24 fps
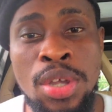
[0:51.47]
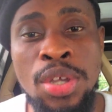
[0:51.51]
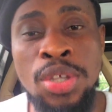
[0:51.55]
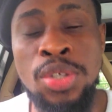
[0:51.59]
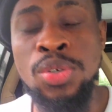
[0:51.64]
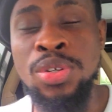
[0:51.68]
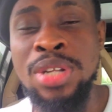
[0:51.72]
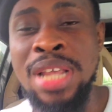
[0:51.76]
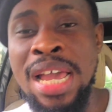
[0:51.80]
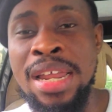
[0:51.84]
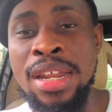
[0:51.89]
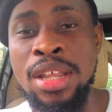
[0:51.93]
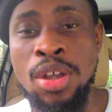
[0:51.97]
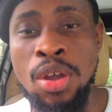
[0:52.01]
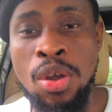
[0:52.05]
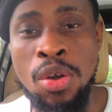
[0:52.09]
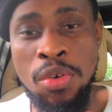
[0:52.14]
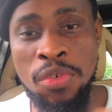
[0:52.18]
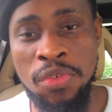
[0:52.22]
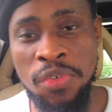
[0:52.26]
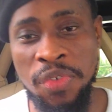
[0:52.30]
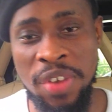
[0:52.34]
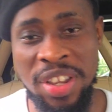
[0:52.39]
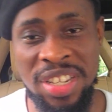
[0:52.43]
So they had a
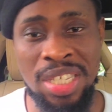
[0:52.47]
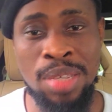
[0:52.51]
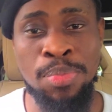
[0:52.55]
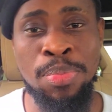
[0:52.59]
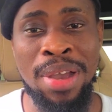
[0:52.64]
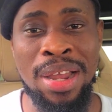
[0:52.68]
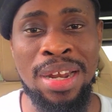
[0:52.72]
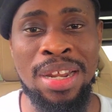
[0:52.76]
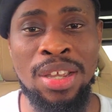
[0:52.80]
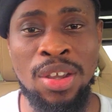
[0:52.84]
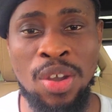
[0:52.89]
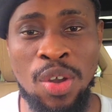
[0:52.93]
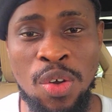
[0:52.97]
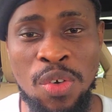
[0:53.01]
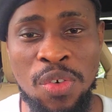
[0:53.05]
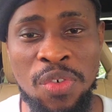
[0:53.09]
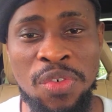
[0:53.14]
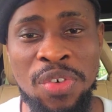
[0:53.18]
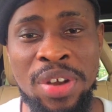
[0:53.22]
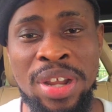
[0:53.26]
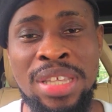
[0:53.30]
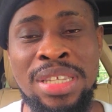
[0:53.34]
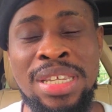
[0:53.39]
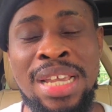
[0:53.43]
conference, the Berlin
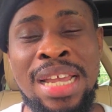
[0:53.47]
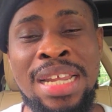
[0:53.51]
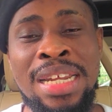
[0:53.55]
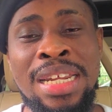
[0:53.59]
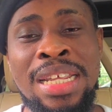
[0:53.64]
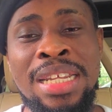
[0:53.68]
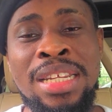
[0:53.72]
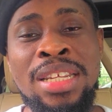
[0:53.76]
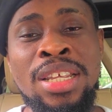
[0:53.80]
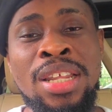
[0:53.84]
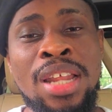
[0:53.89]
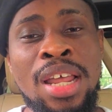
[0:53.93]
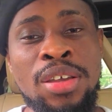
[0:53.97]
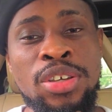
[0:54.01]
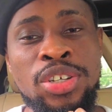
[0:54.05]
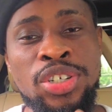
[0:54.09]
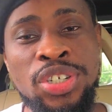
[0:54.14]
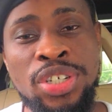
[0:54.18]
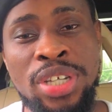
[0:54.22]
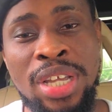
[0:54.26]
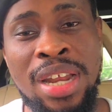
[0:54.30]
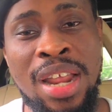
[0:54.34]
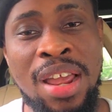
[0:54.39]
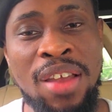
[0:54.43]
Conference, and then they now
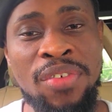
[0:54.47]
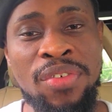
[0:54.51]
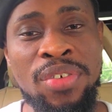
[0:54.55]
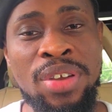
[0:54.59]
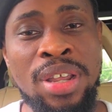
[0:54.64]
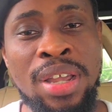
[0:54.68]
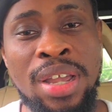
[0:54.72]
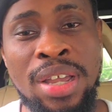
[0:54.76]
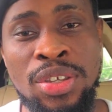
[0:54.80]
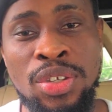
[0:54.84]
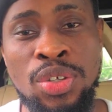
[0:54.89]
shared Africa.